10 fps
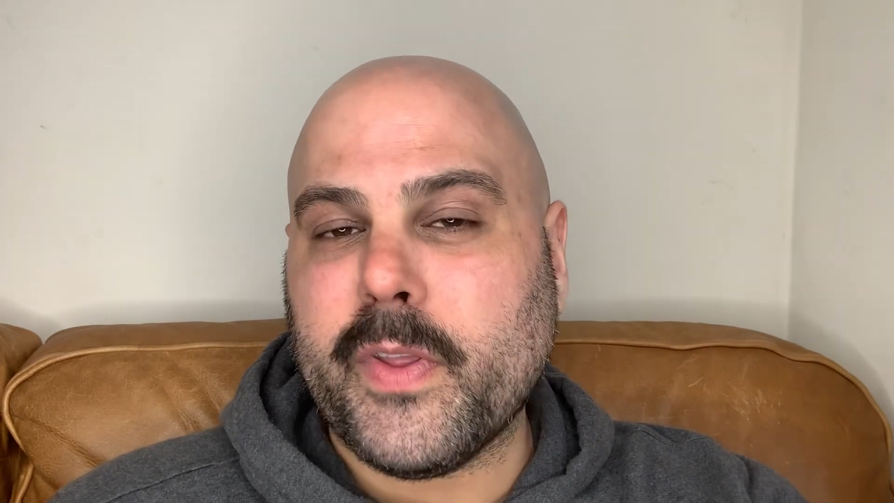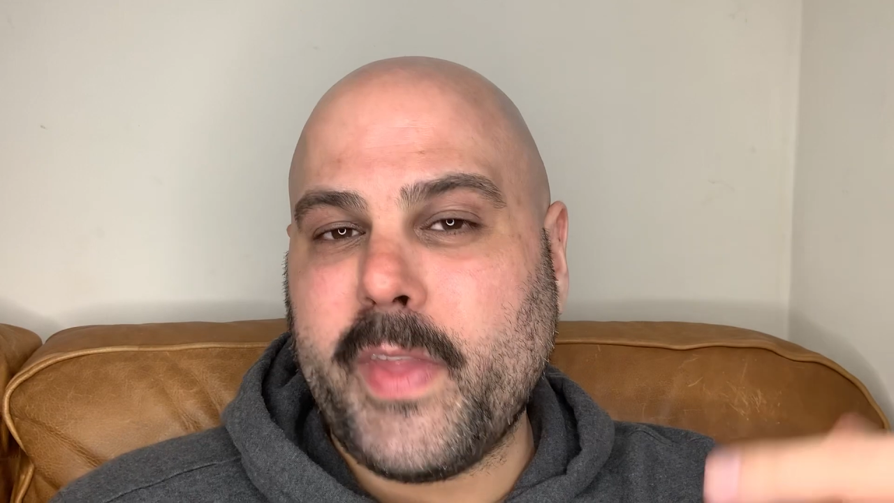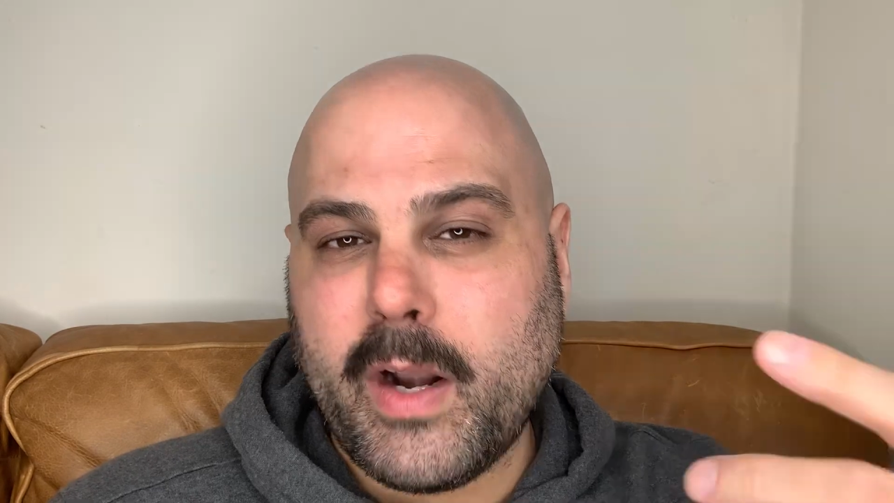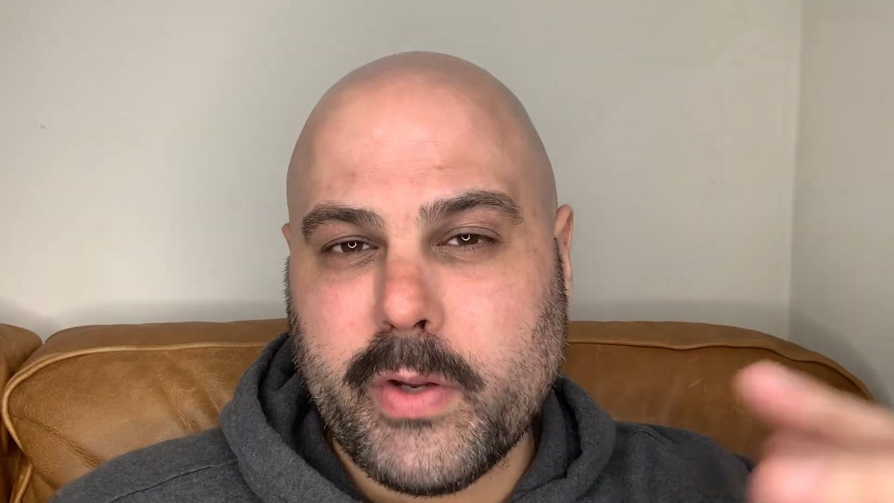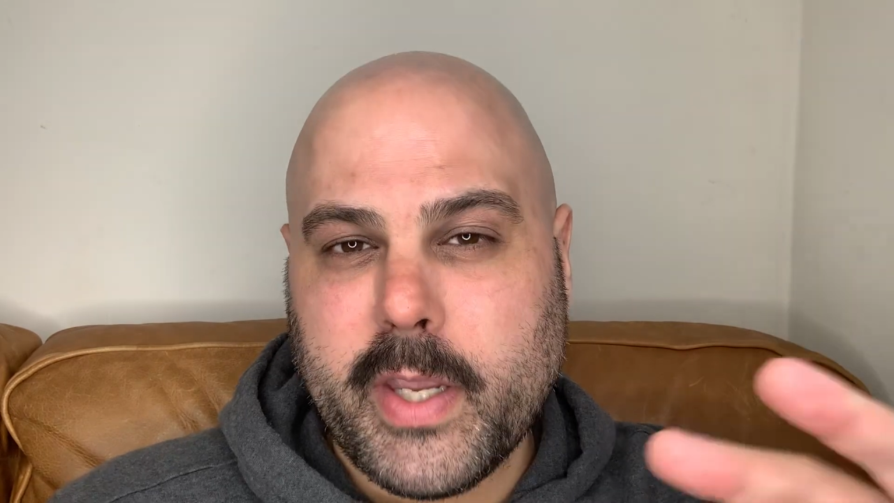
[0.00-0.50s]
and
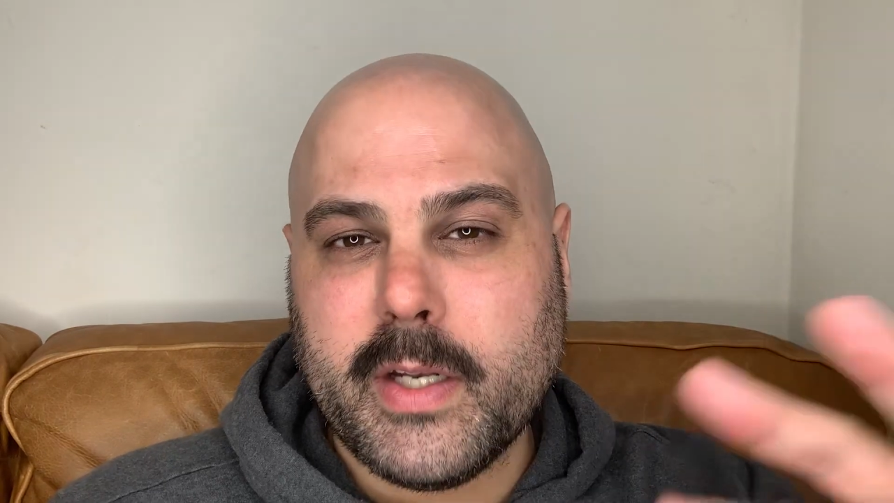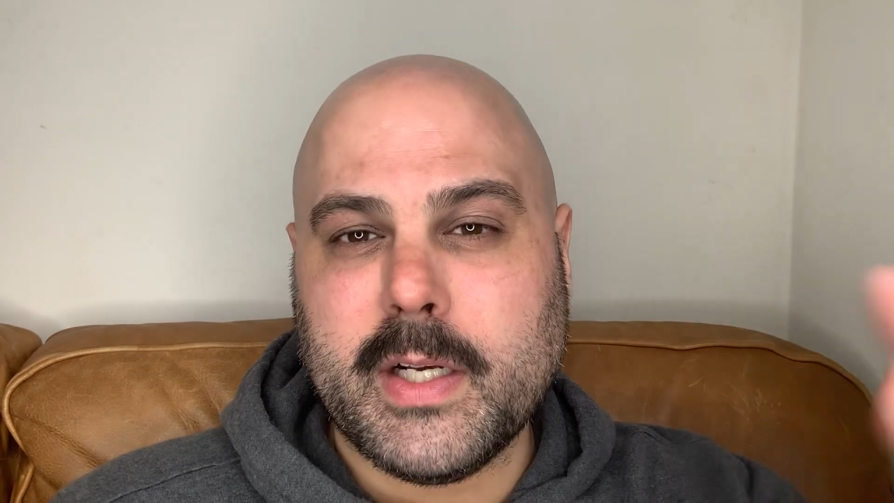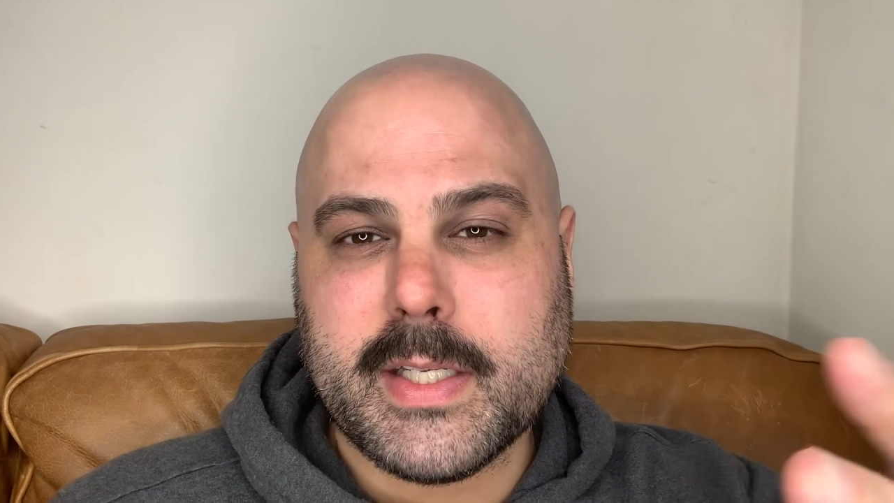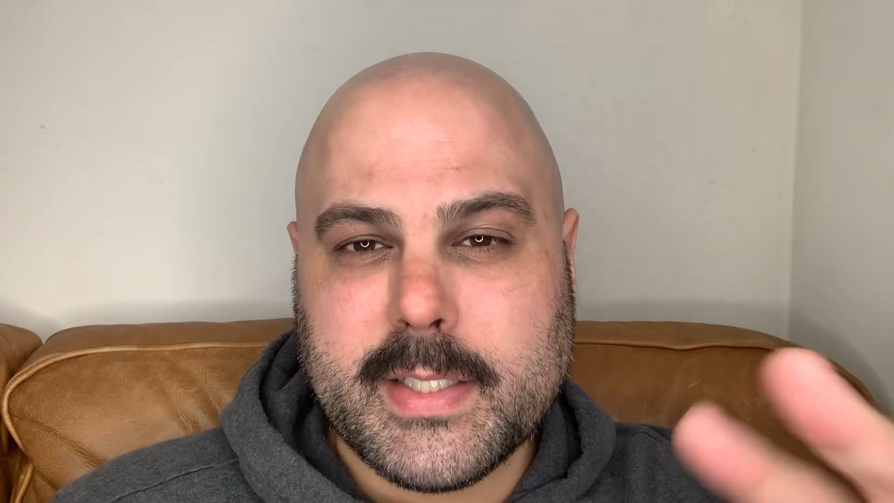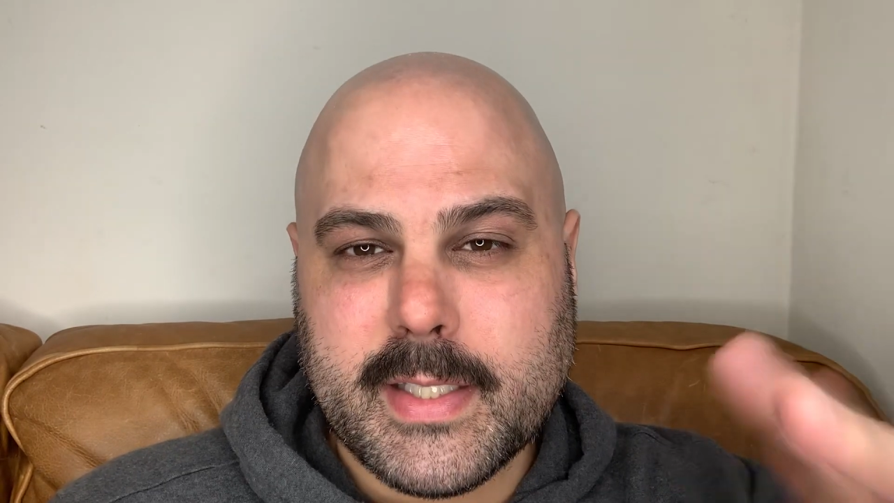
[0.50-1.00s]
that'll get you to
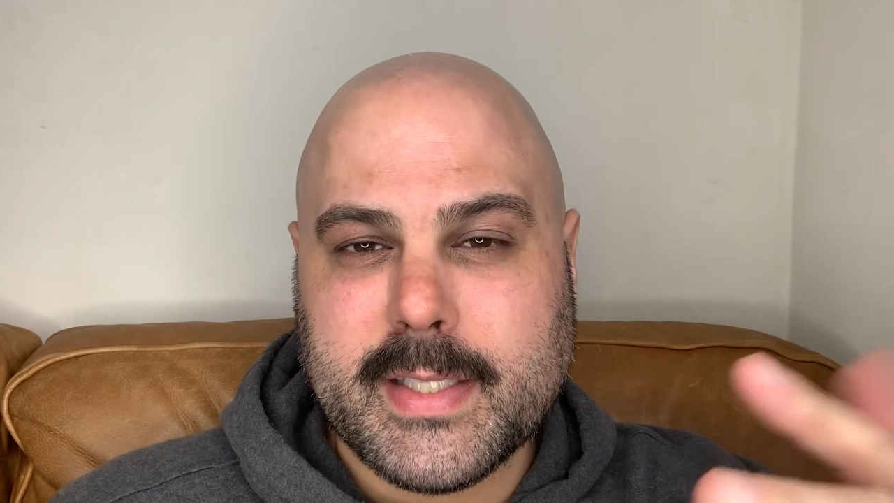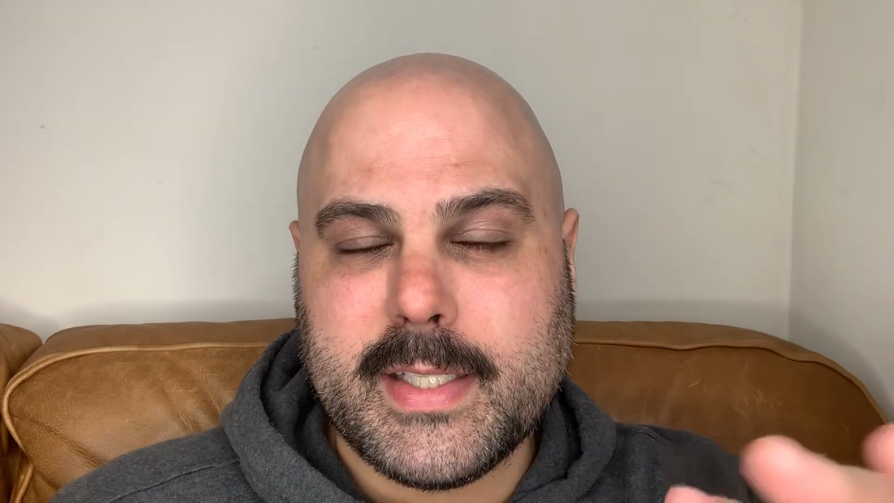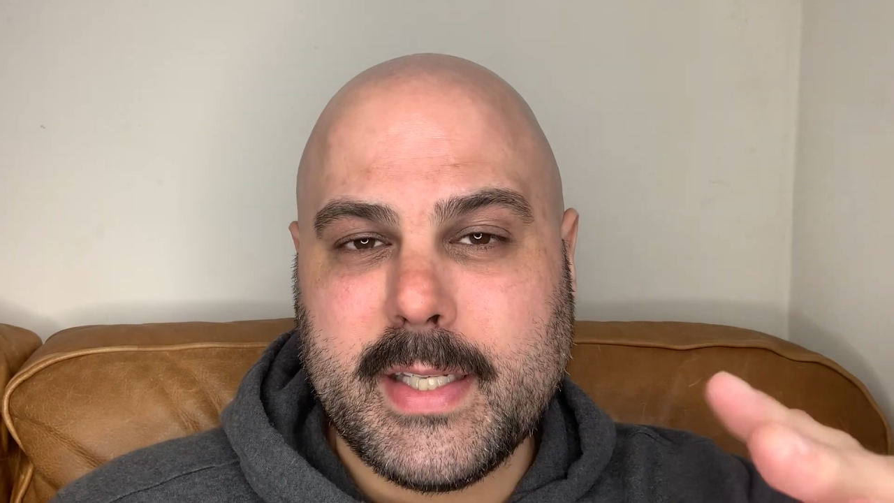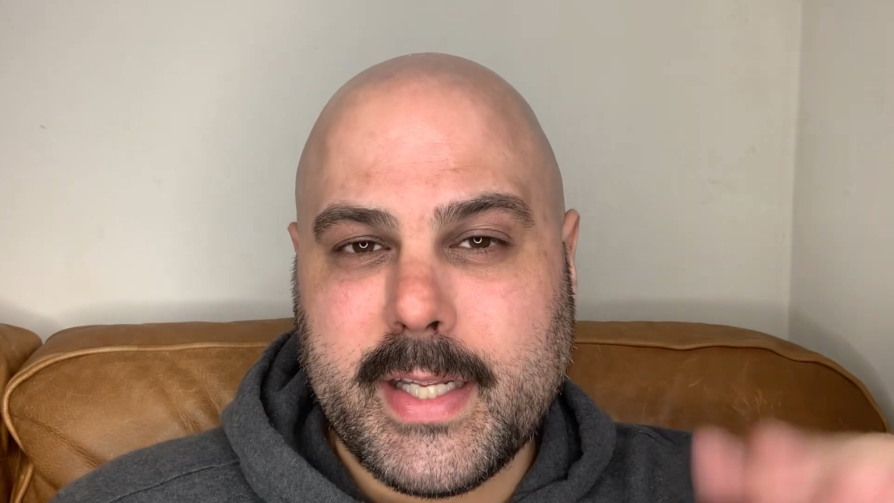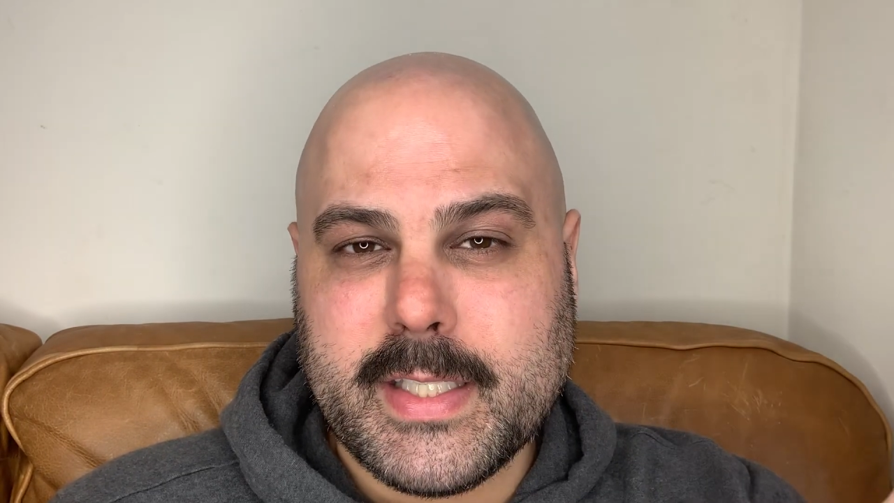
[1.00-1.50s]
like
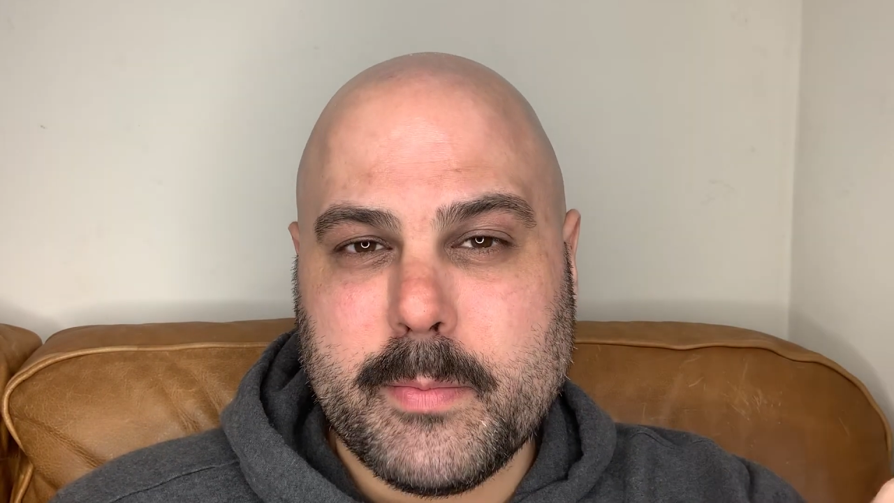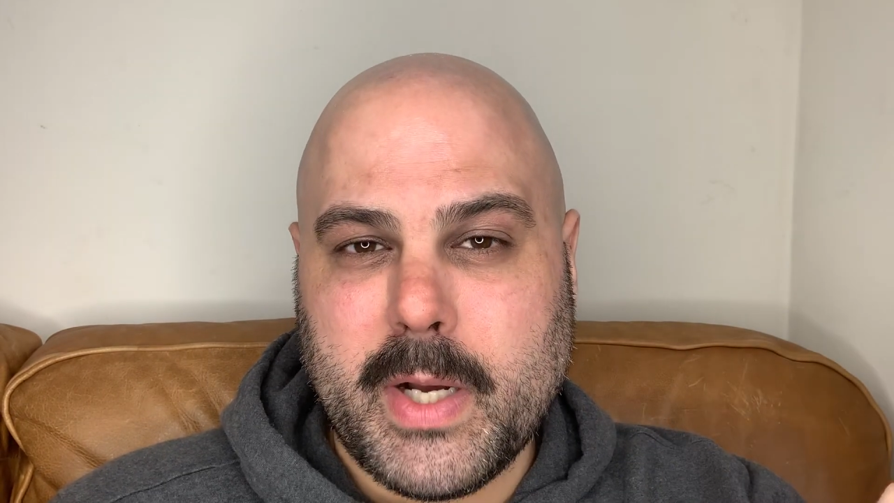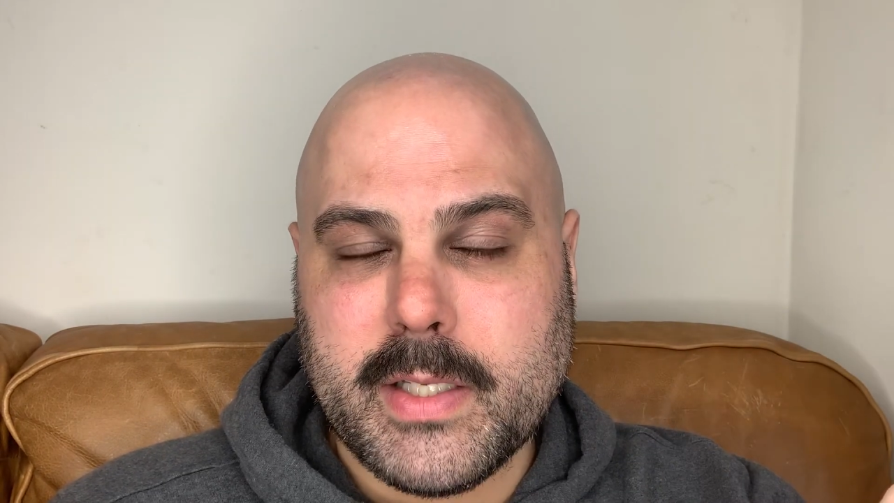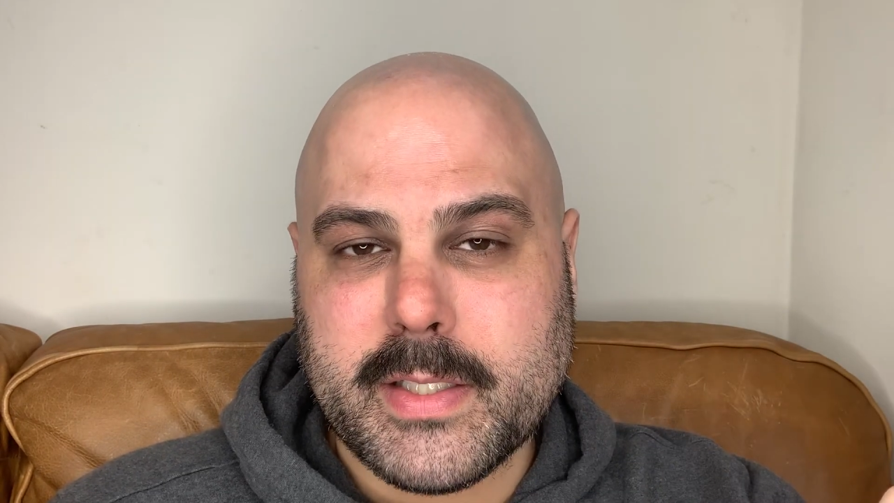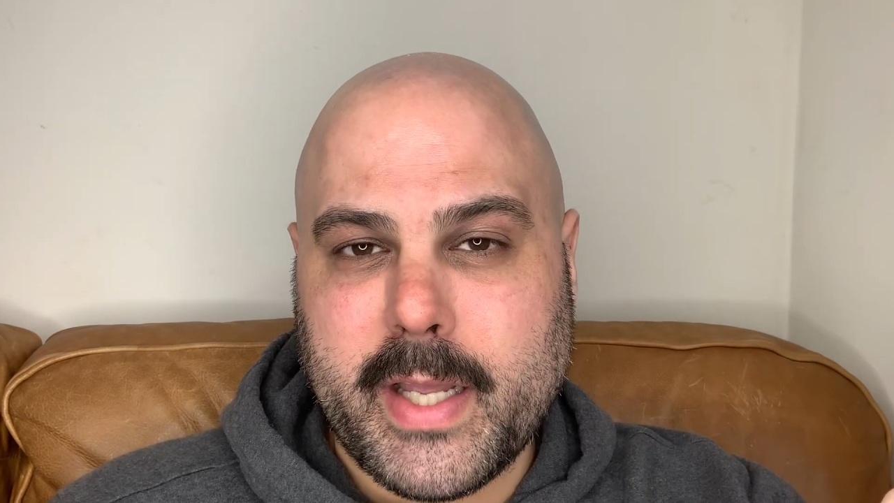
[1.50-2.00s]
16, 18
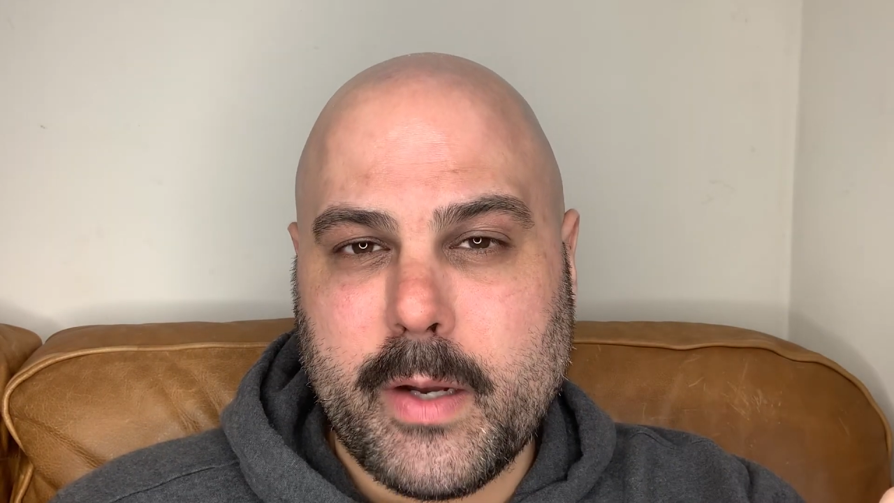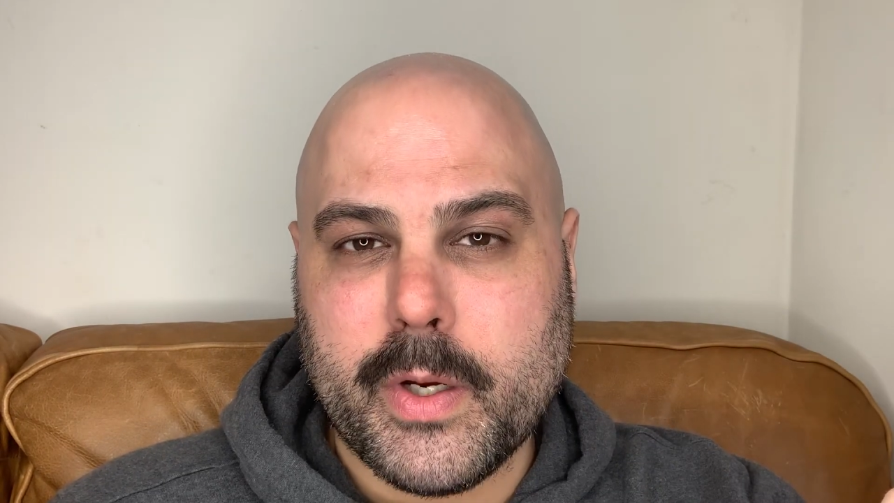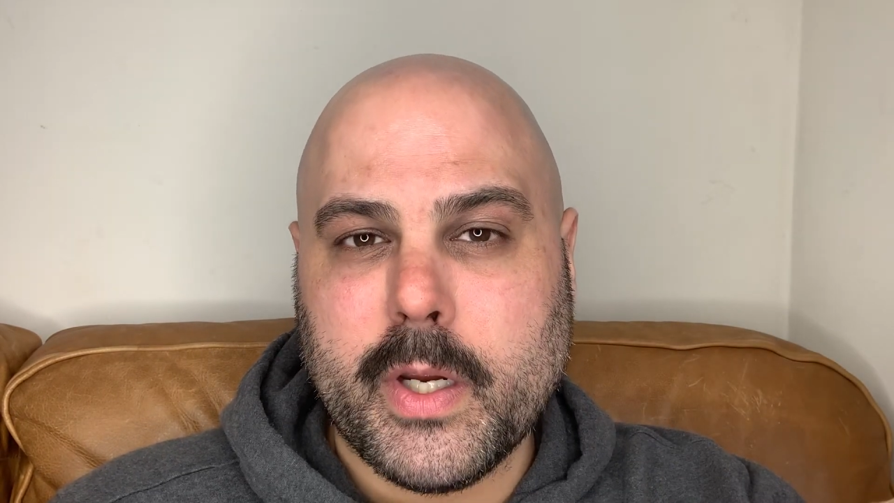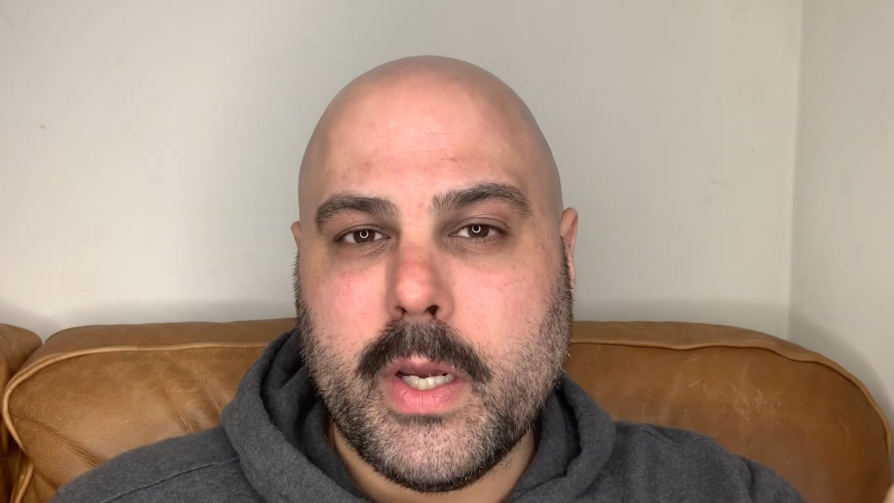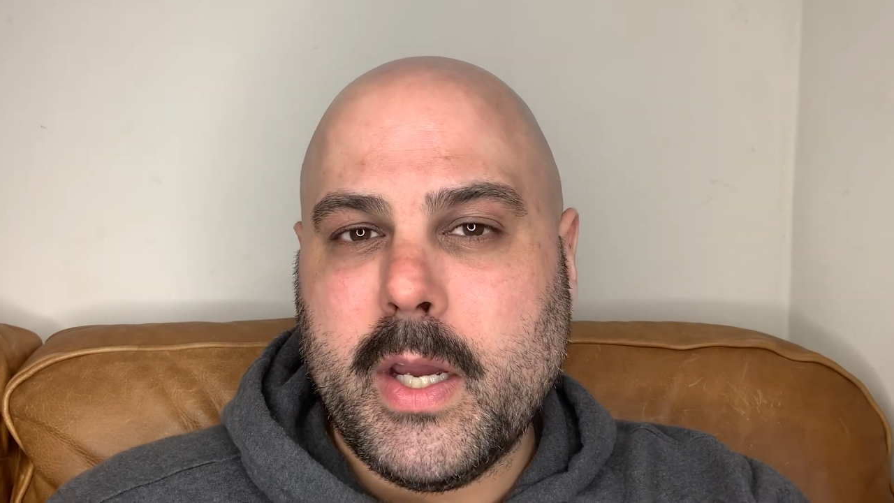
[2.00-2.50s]
miles an hour.